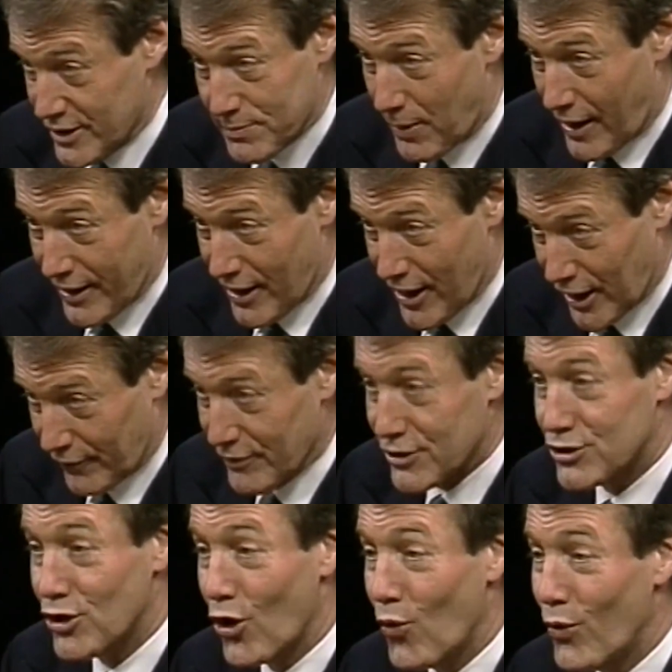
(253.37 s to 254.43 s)
these
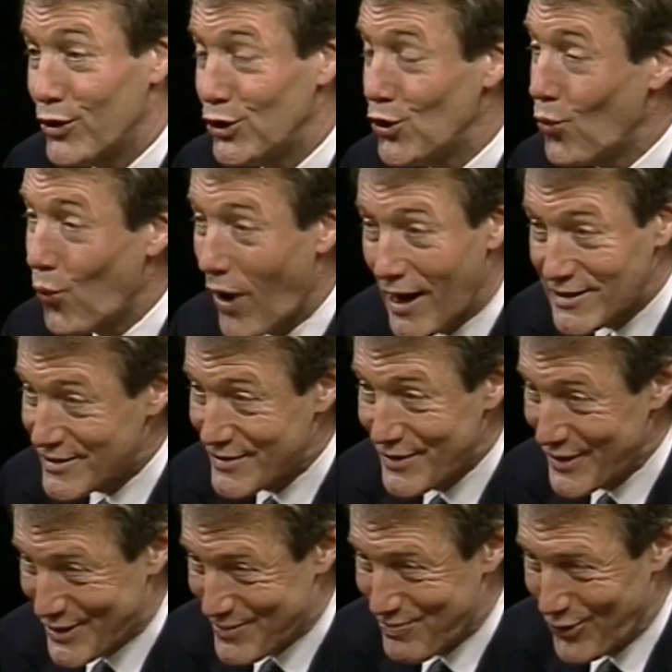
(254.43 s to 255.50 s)
biographies, so when you watch
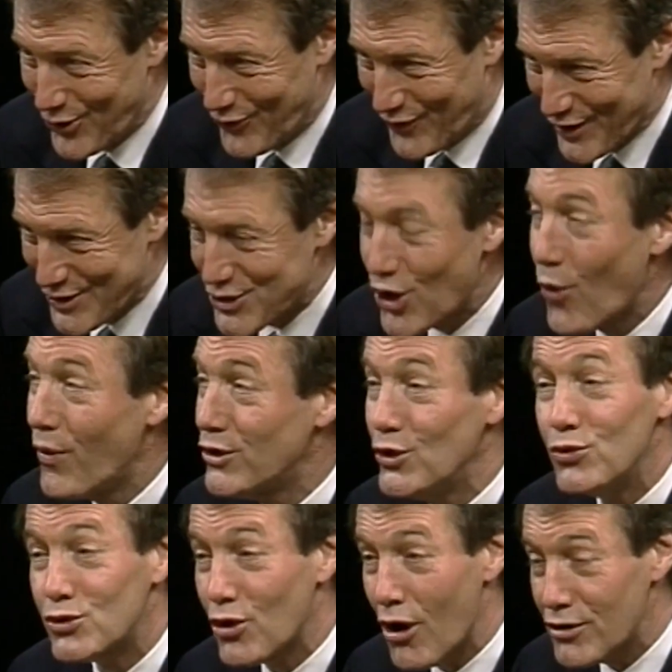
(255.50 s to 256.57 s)
these movies, so when
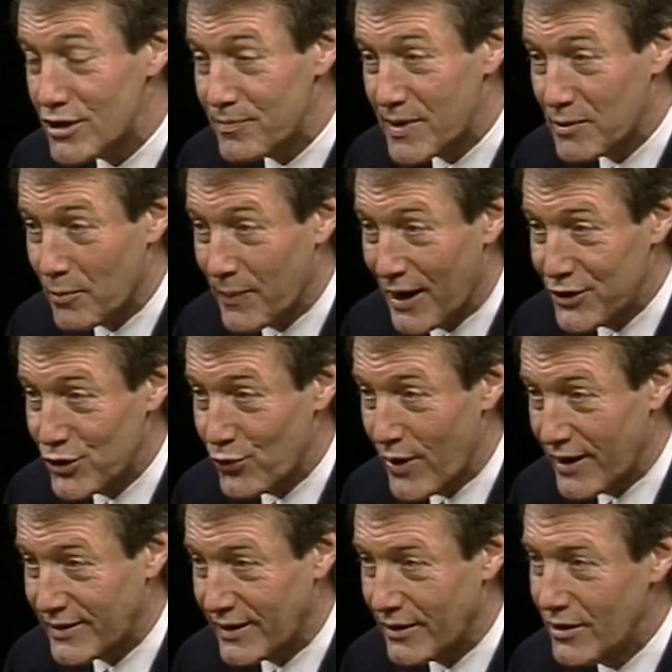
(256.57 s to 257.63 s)
you talk to people about
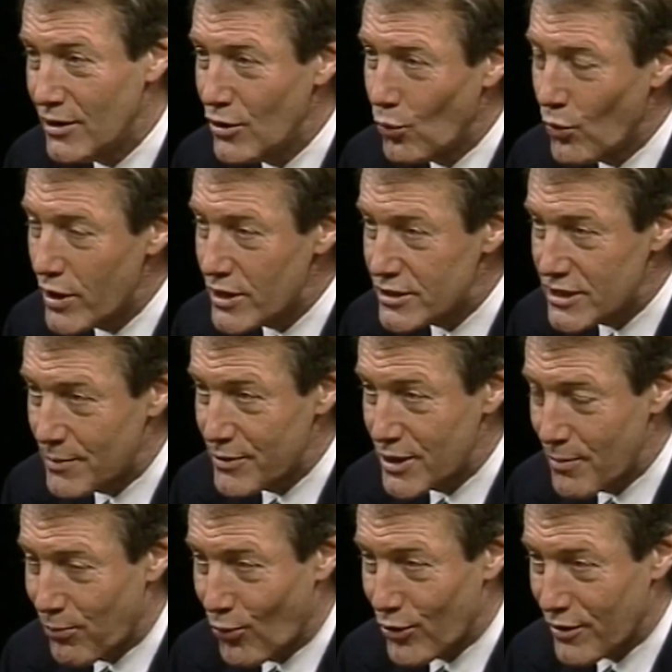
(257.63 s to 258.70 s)
directing, what are some of
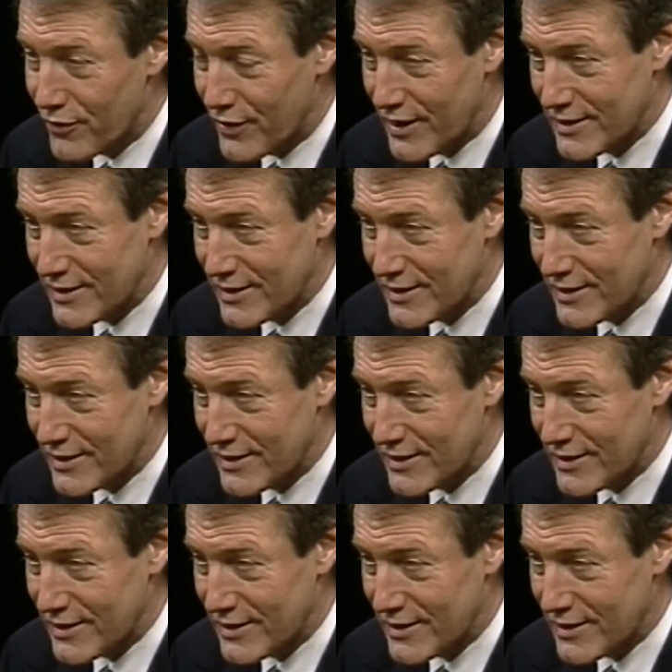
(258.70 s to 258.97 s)
the important